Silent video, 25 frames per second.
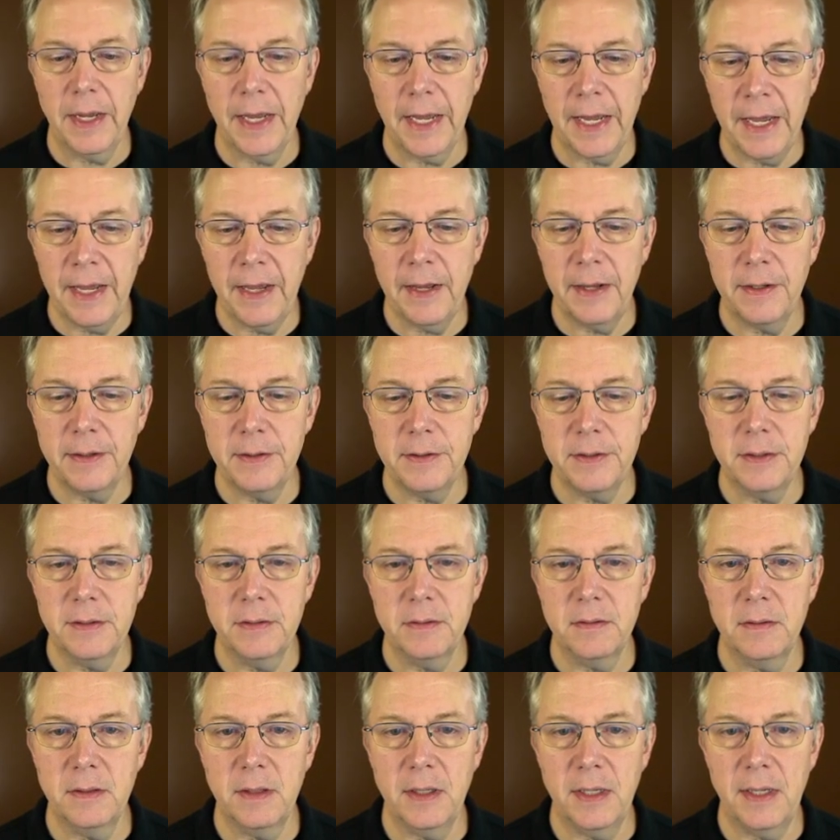and
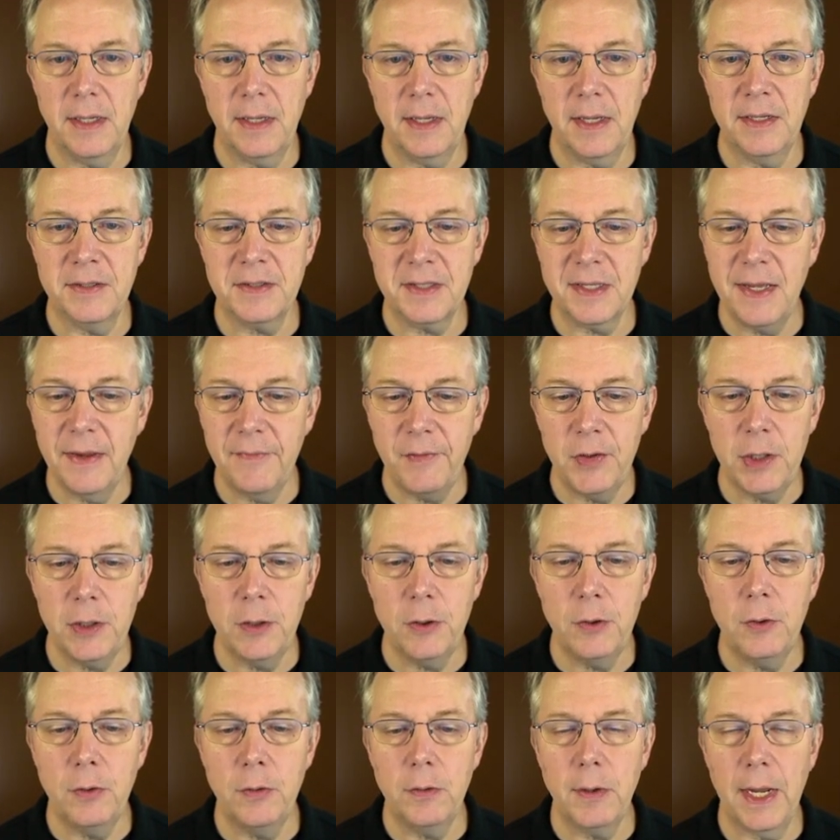it's giving
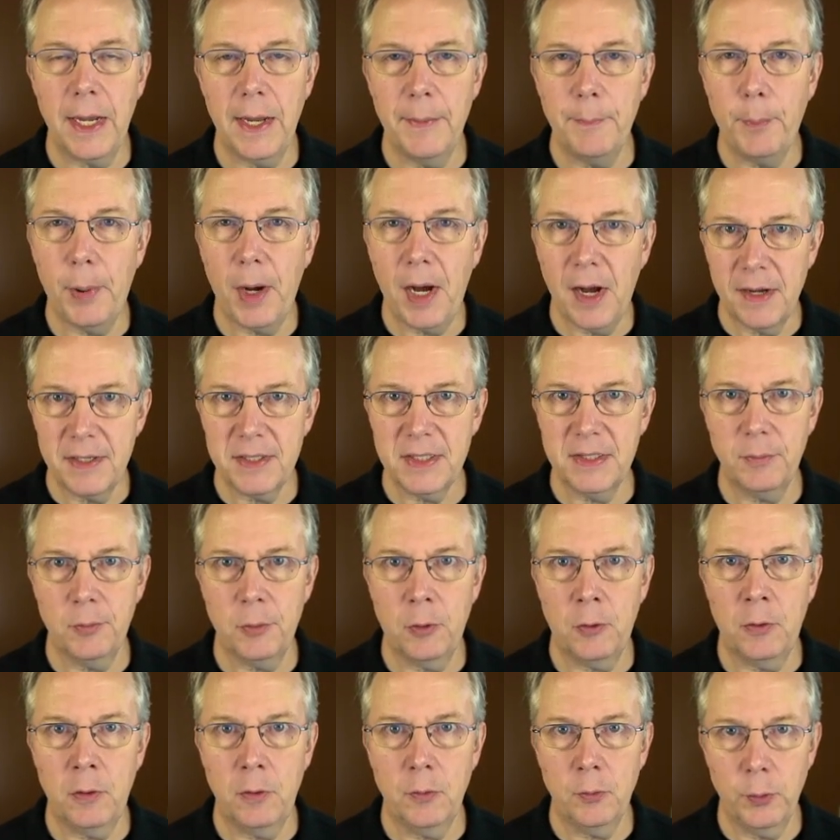you a
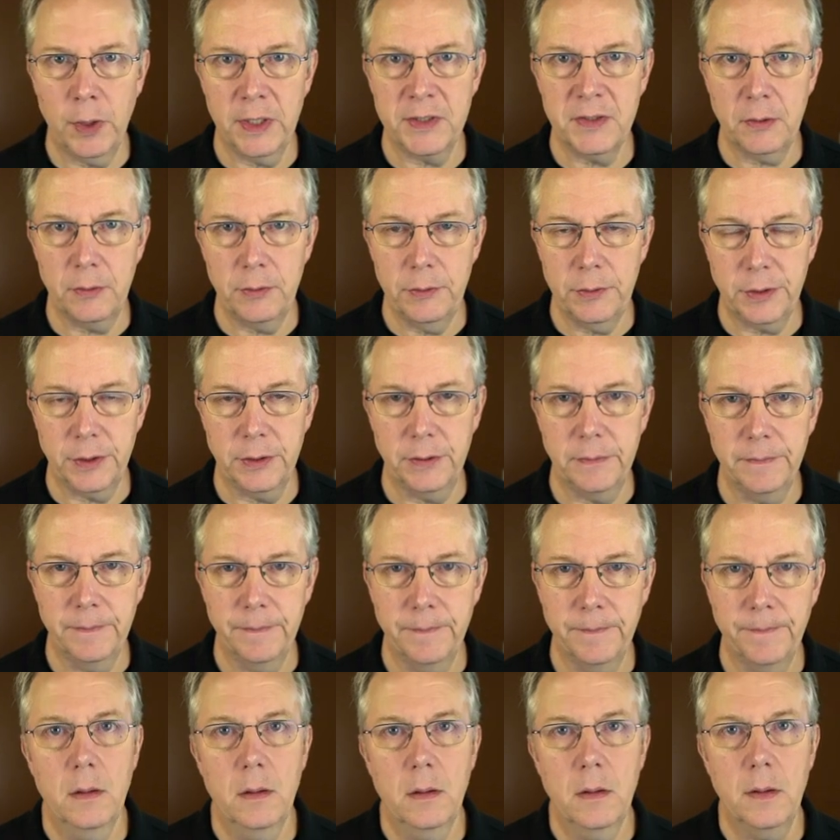possible resolution.
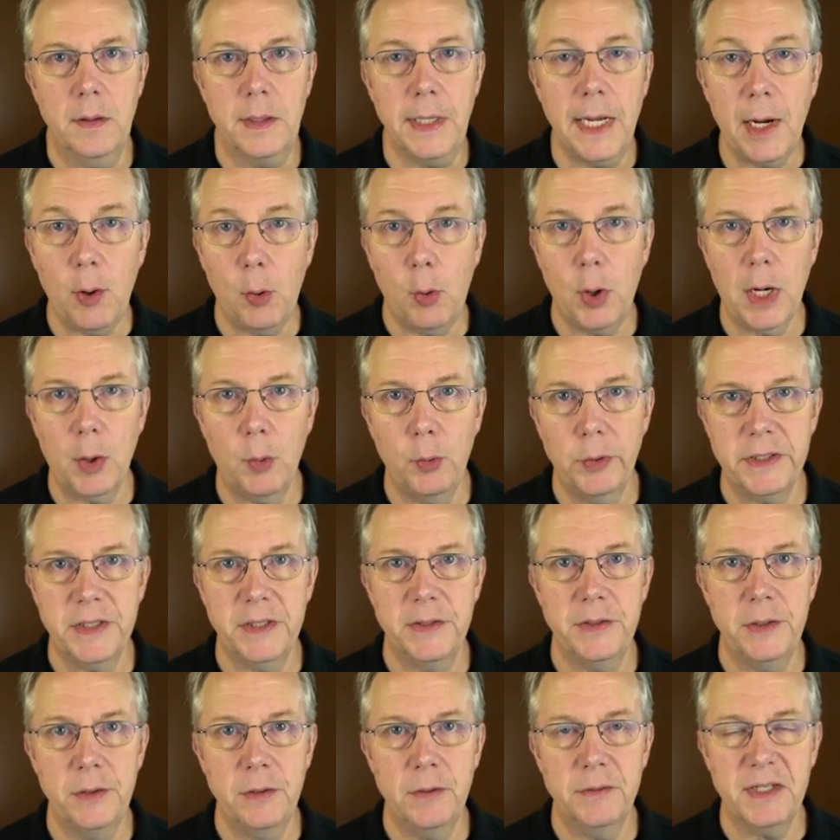Now what I want to
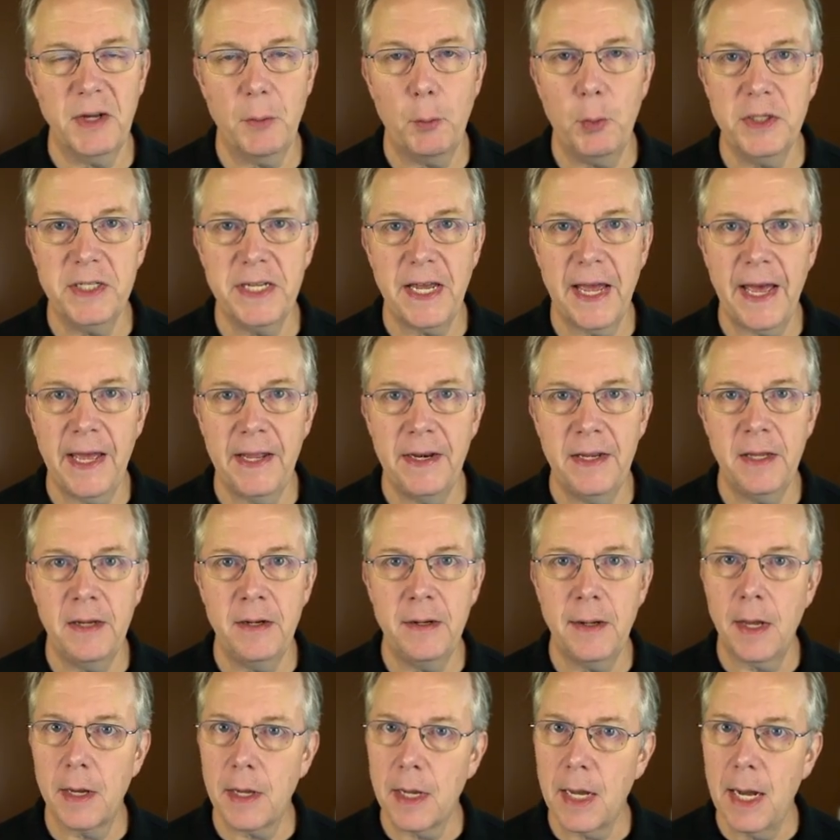do is I want to add in
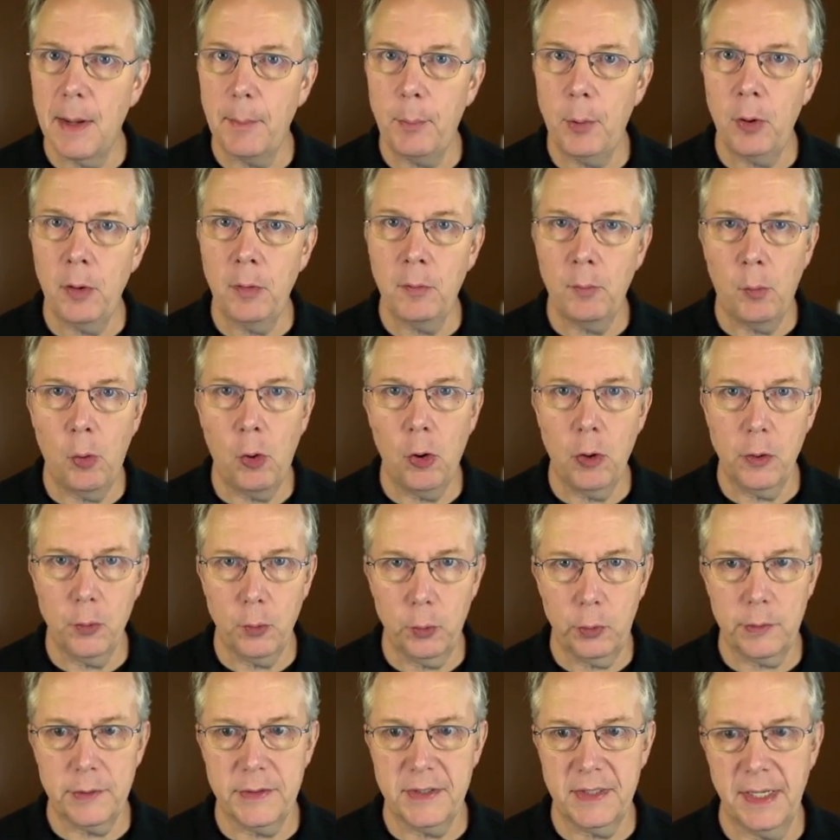a couple more
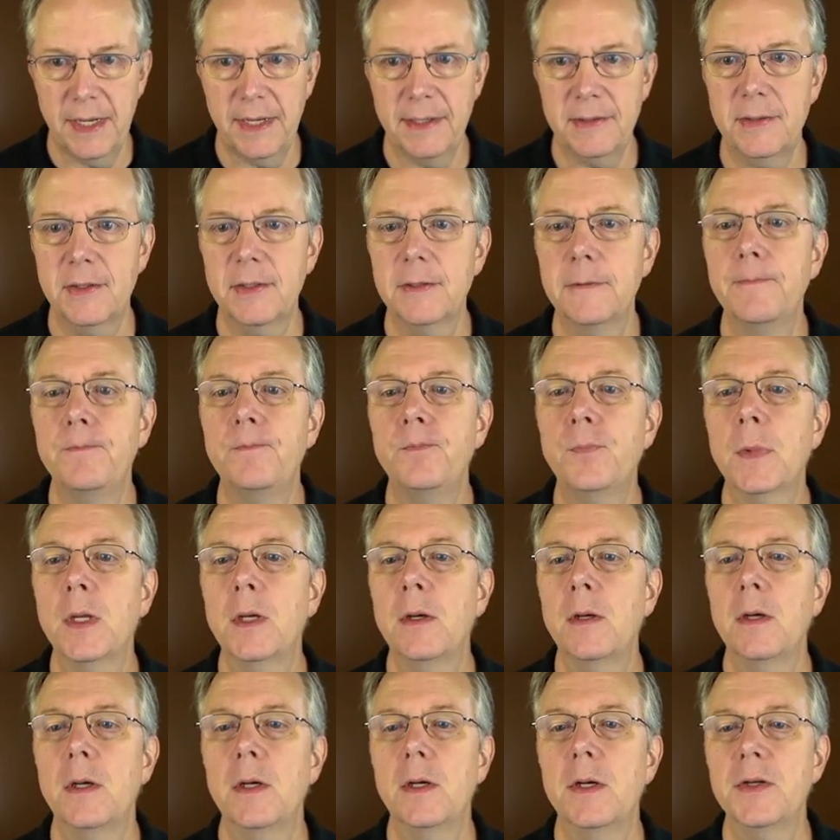rule sets.
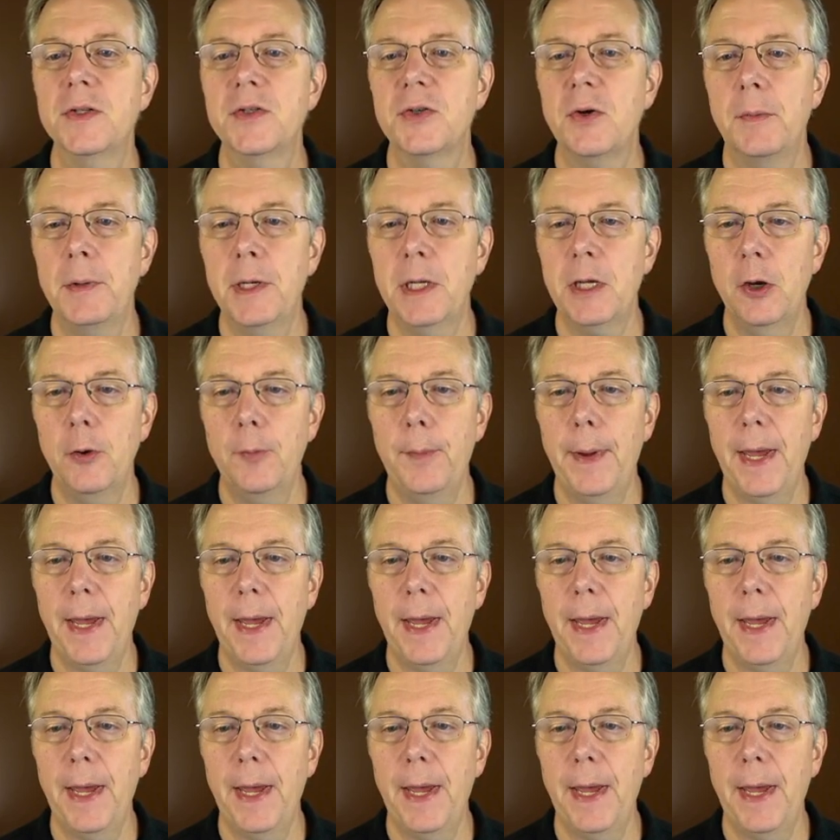So I'm going to go